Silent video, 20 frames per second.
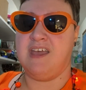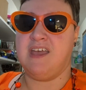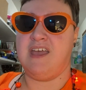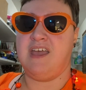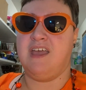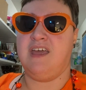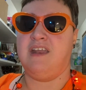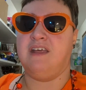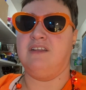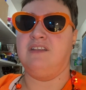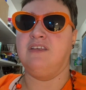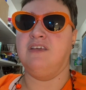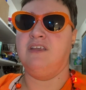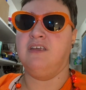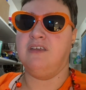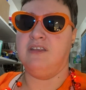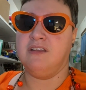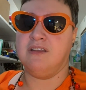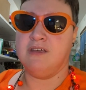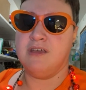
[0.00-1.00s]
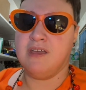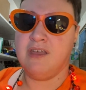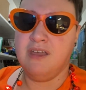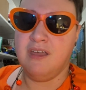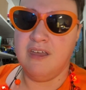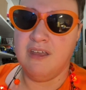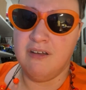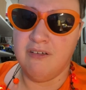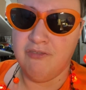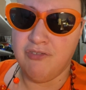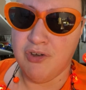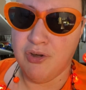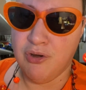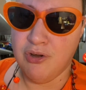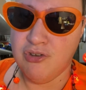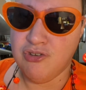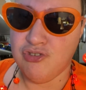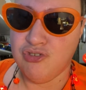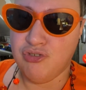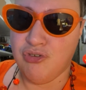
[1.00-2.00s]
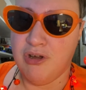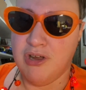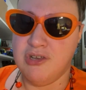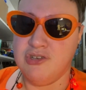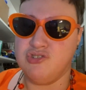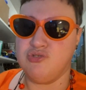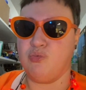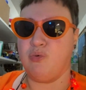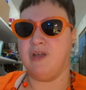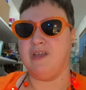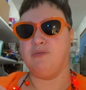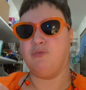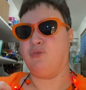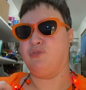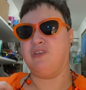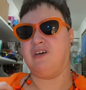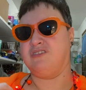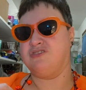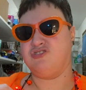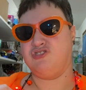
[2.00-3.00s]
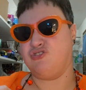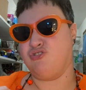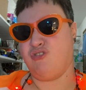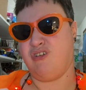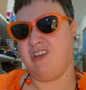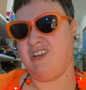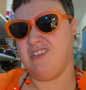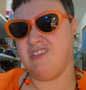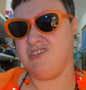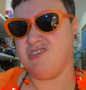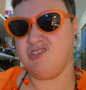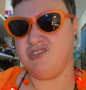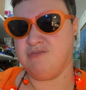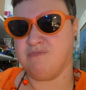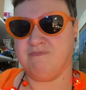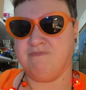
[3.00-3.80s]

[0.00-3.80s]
And I did it in a very strange way. Well, not strange.